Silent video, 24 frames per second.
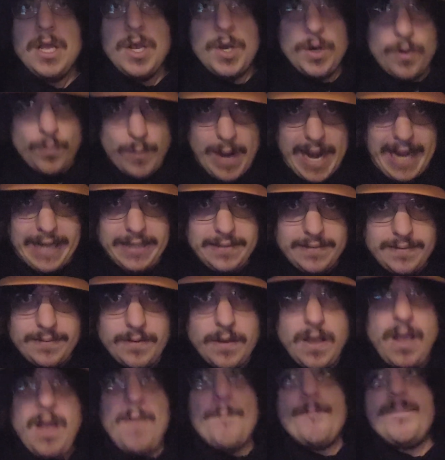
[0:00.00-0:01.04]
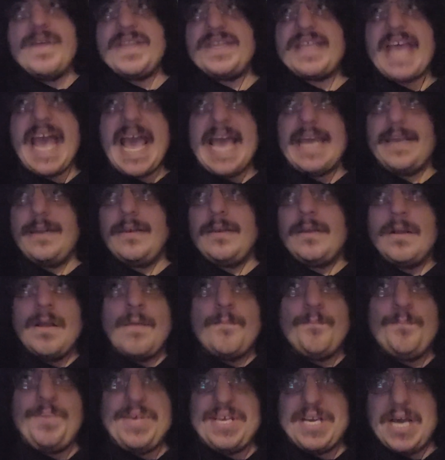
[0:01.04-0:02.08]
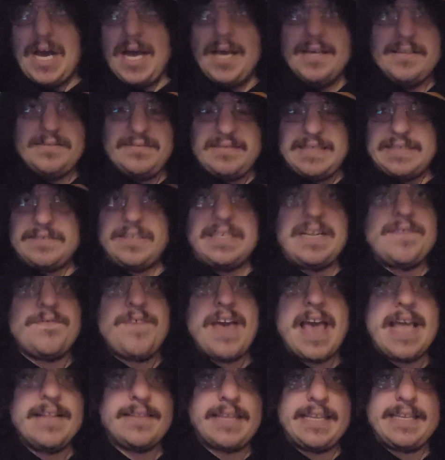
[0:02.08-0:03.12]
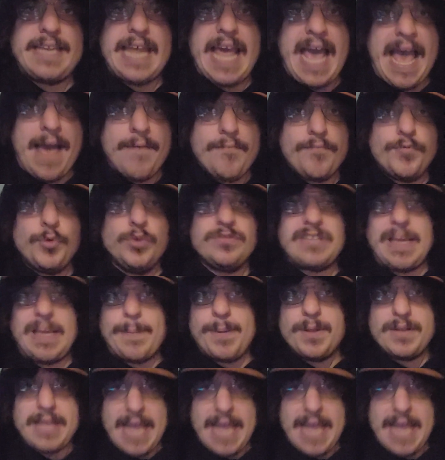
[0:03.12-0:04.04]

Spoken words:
right? But then, because there's an event and they have new type of